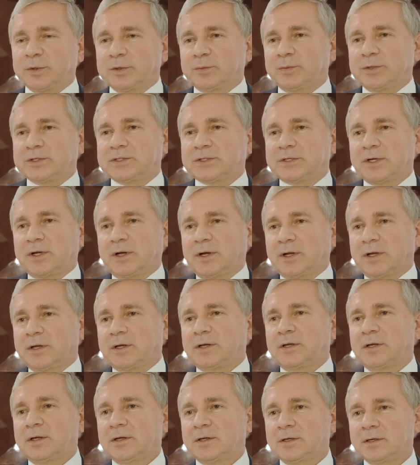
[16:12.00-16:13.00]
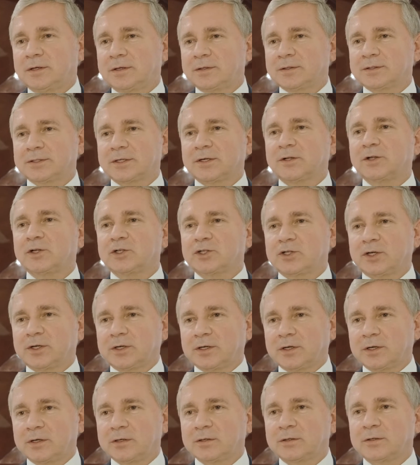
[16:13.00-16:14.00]
Today, we
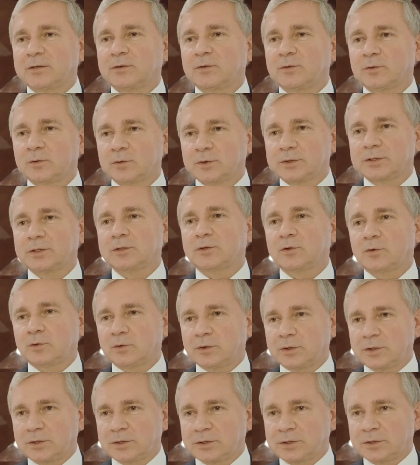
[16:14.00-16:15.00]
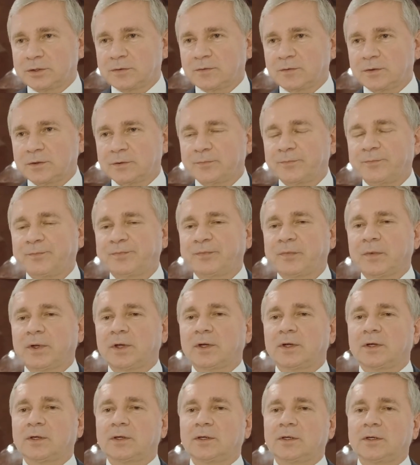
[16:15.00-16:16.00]
have signed an agreement on
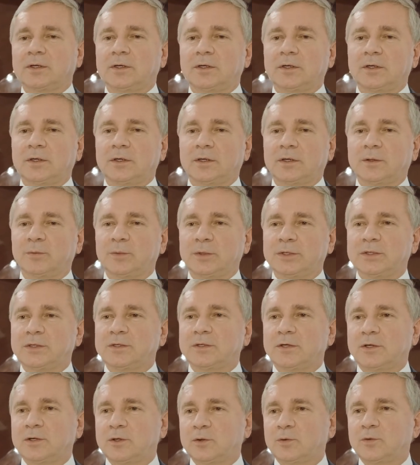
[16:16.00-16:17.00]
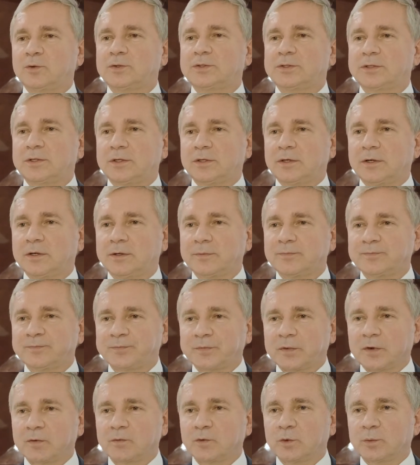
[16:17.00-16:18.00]
cooperation and
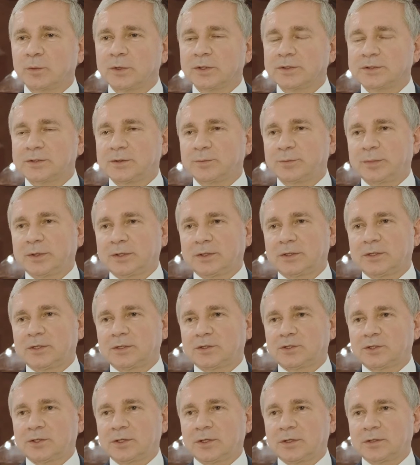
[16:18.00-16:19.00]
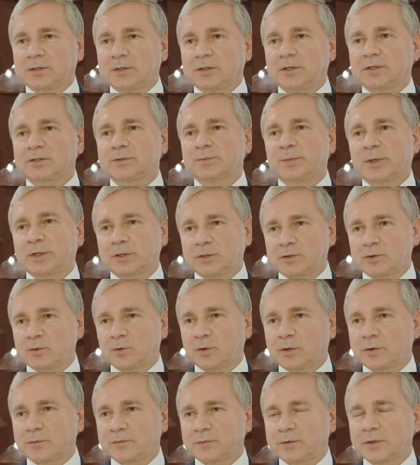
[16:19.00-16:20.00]
joining efforts to support exporters,
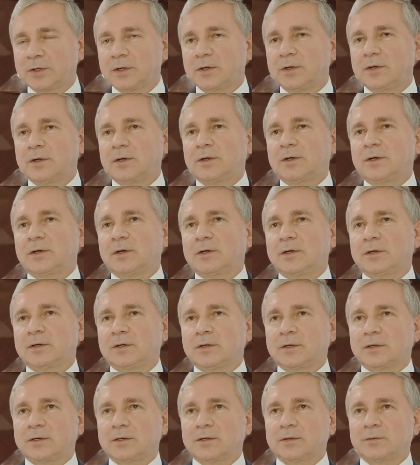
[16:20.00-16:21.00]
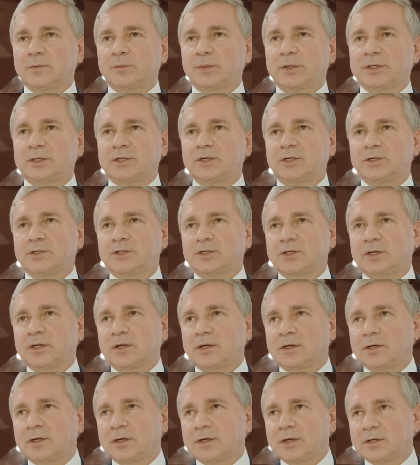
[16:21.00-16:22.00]
to support
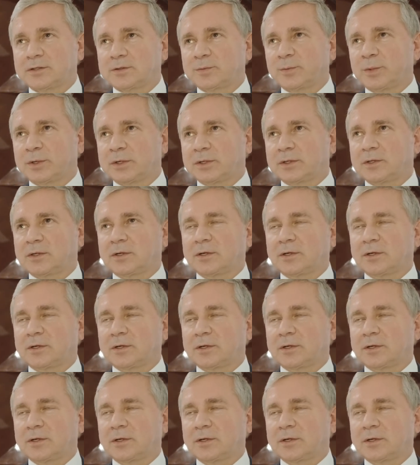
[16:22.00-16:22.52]
exports of urban